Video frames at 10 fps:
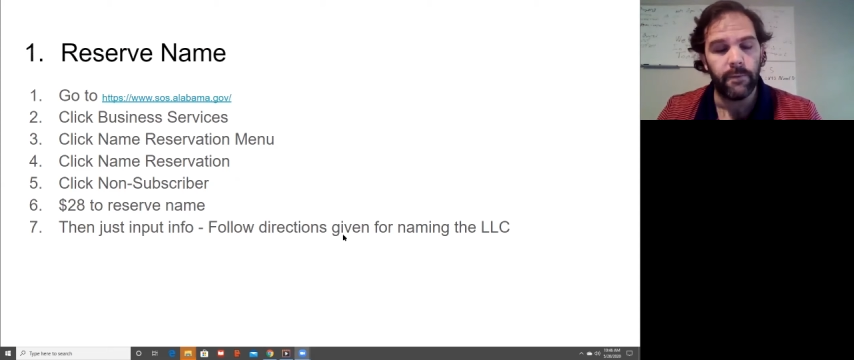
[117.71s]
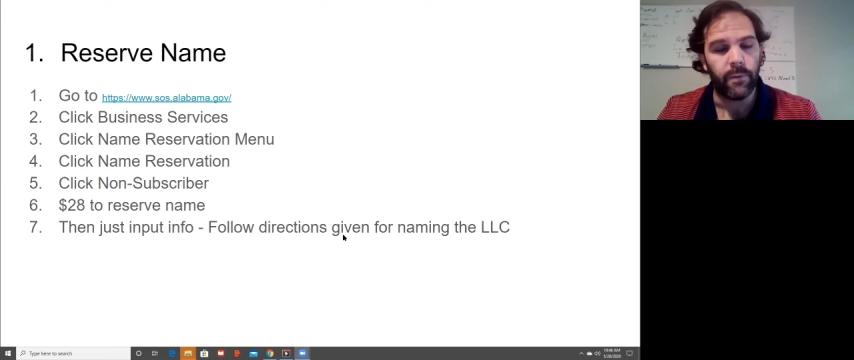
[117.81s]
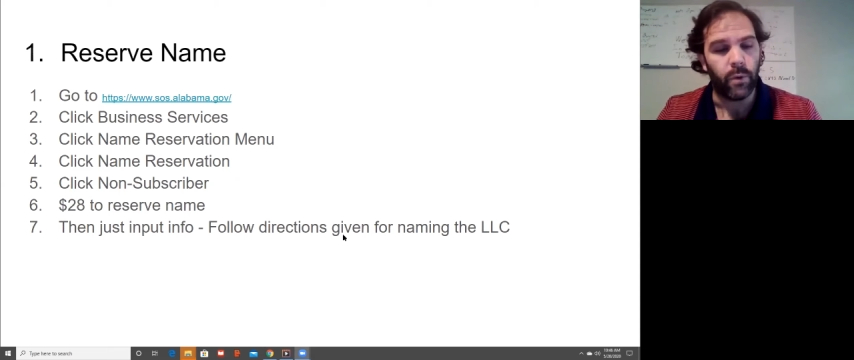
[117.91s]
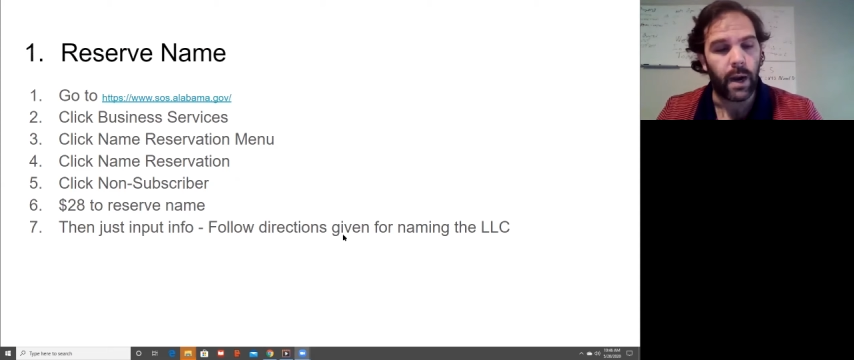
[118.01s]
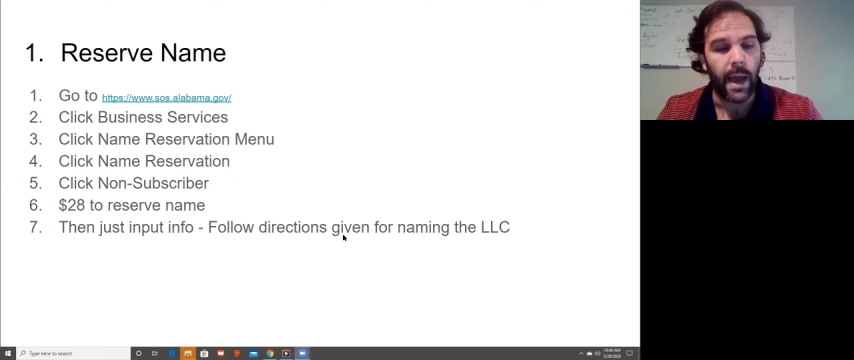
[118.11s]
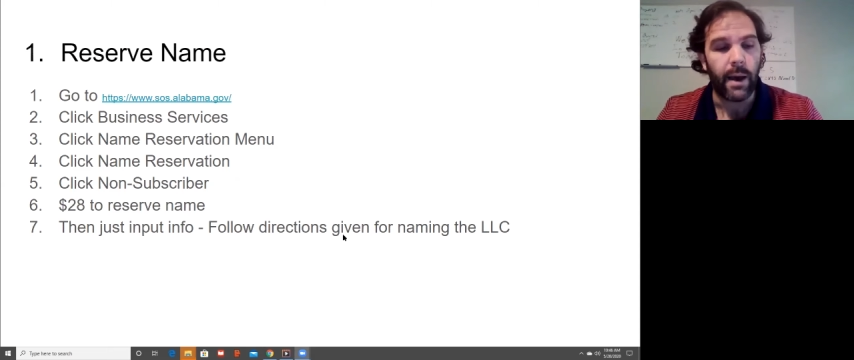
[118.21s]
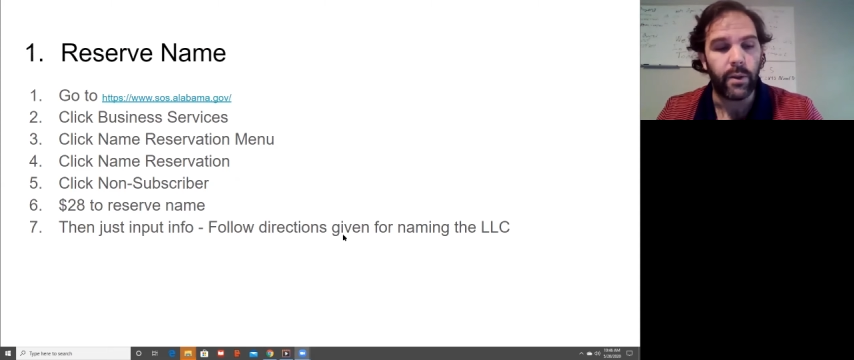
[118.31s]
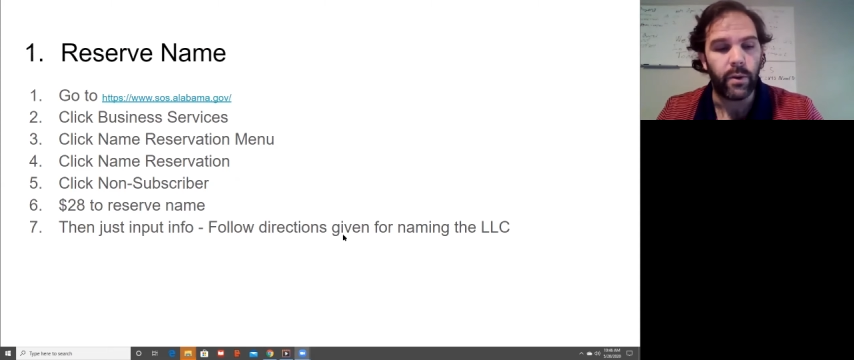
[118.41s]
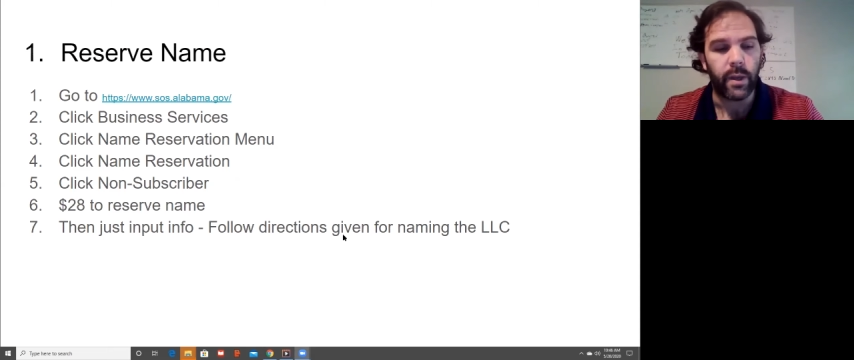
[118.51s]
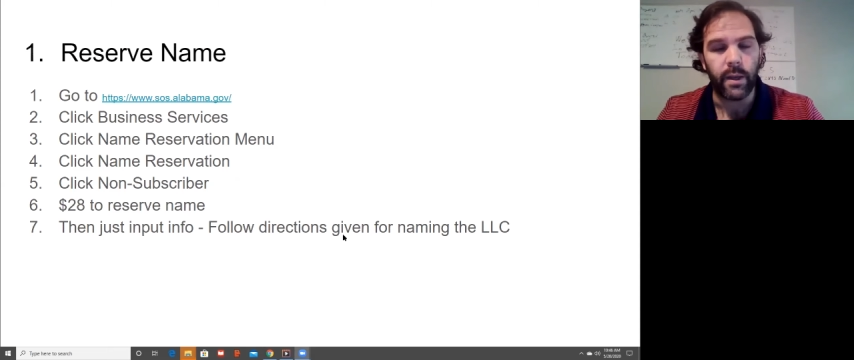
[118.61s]
for how
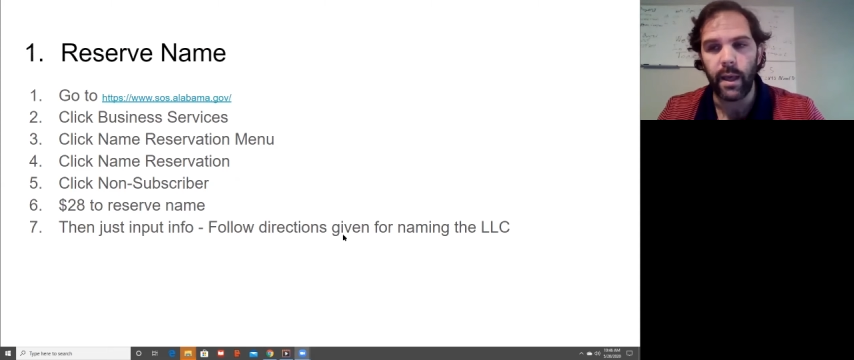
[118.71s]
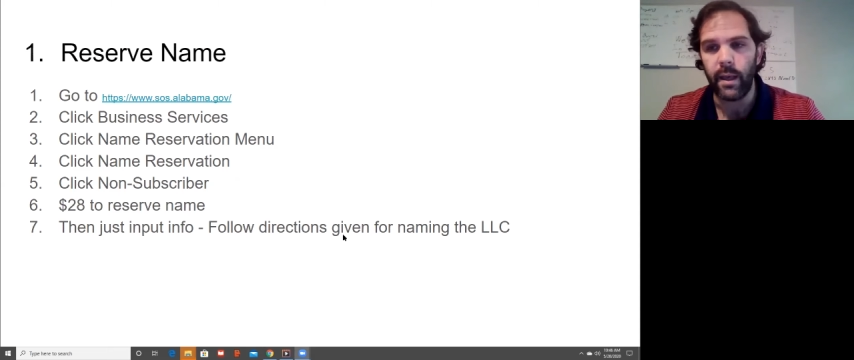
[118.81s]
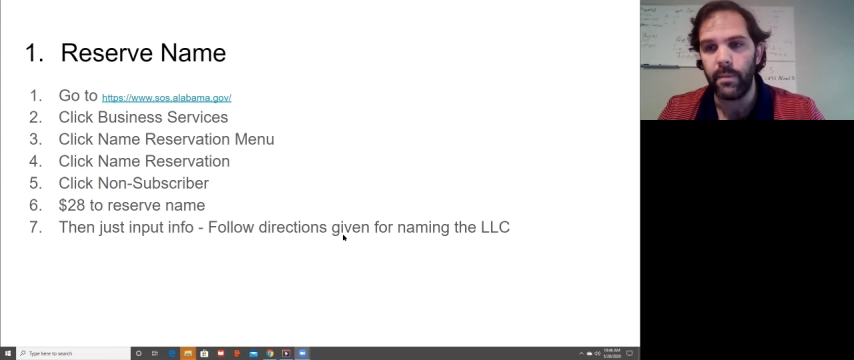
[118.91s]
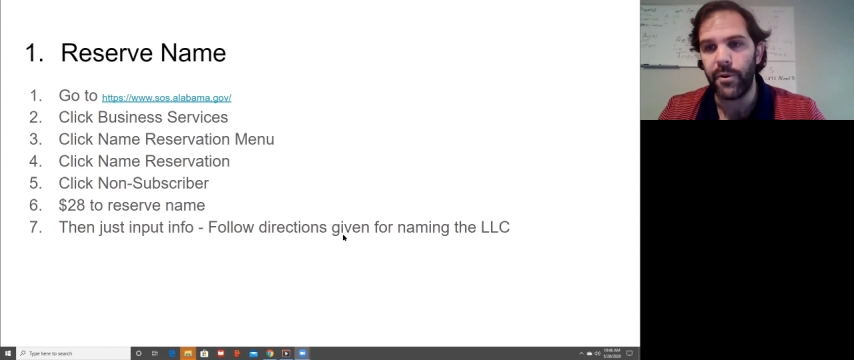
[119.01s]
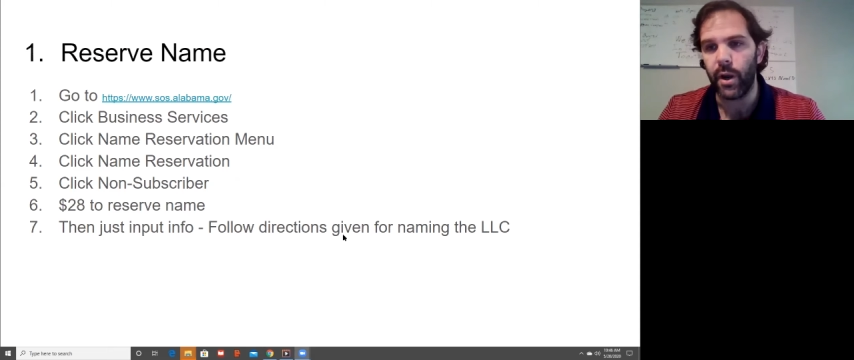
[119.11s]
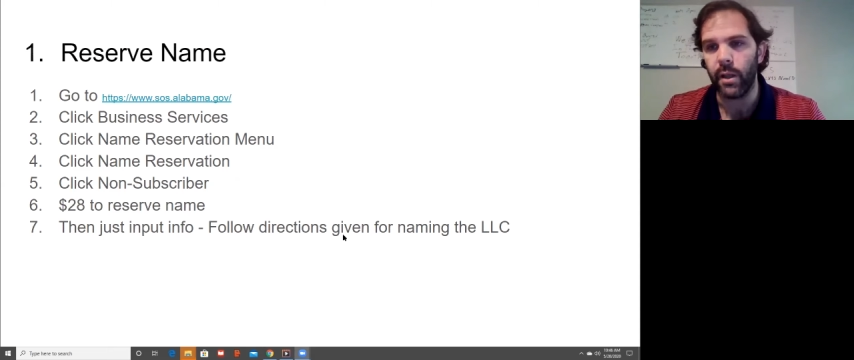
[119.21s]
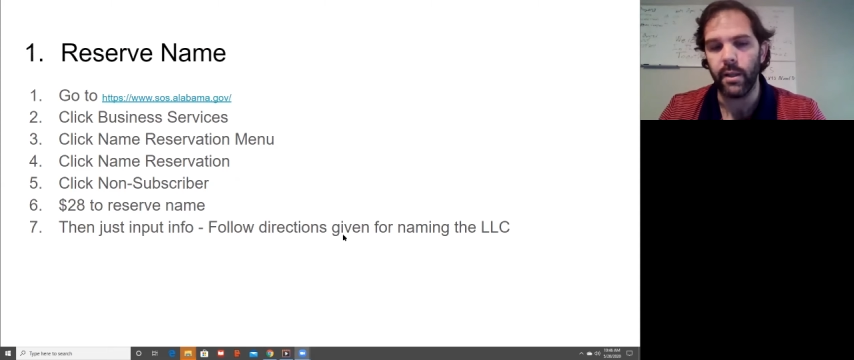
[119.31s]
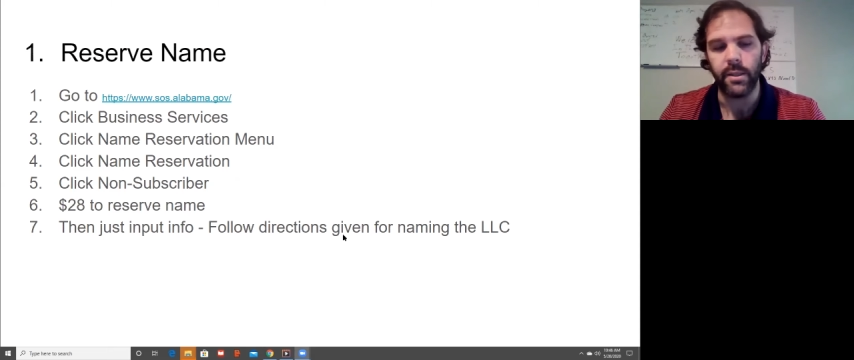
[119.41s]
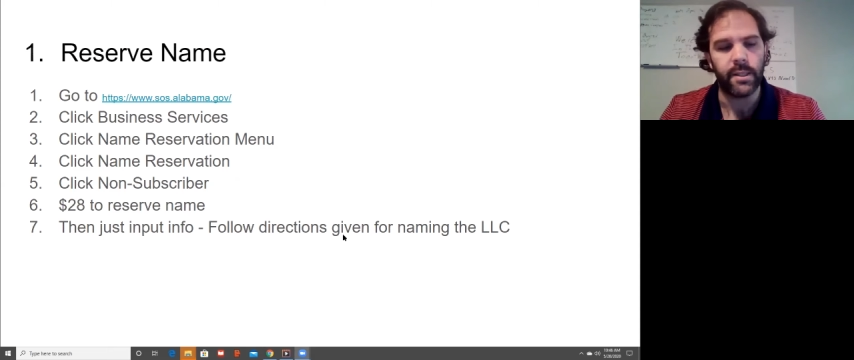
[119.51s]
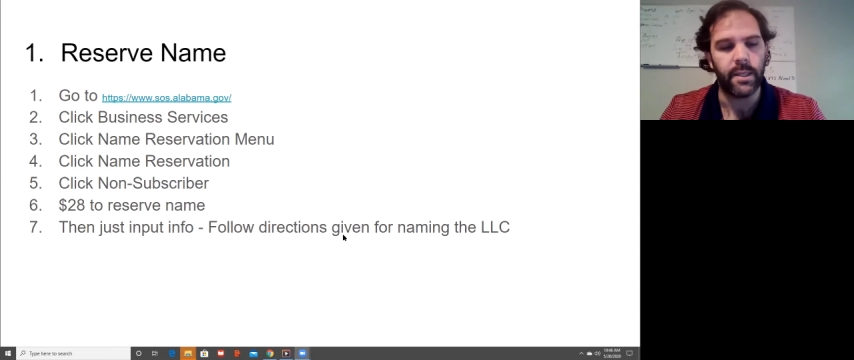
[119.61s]
you can name your
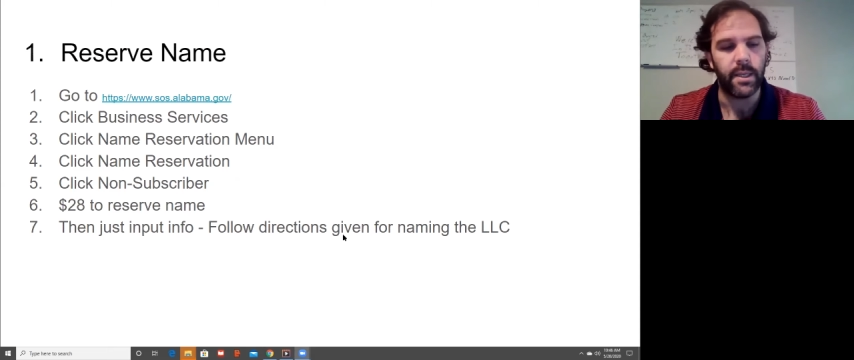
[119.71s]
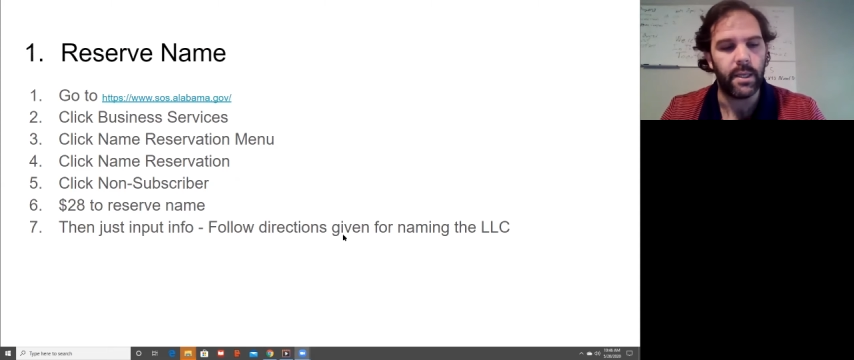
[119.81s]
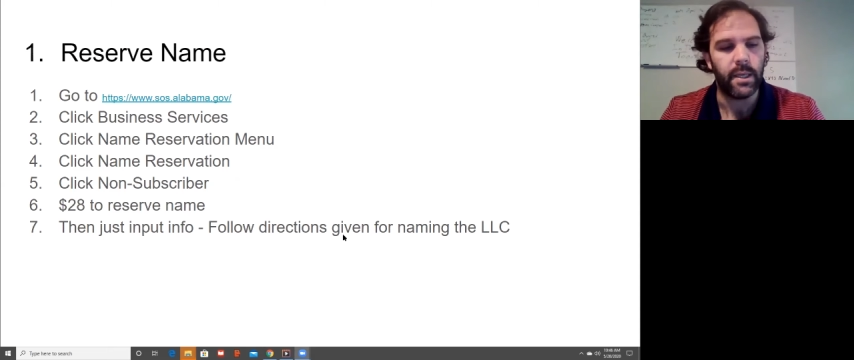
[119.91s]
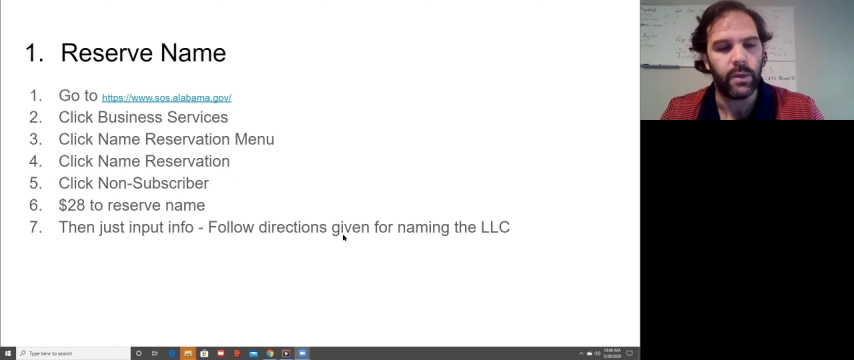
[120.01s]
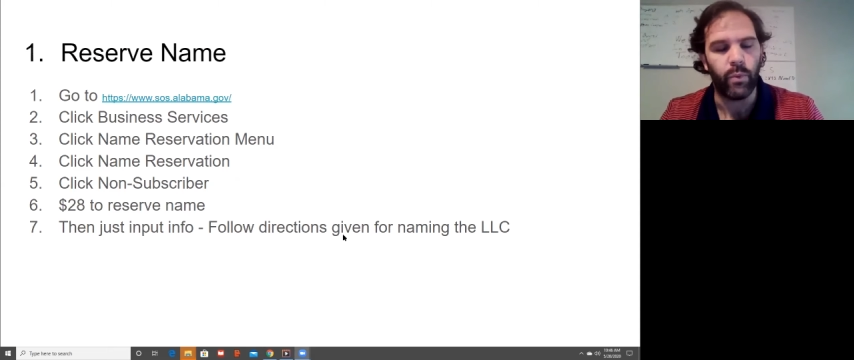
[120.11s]
LLC,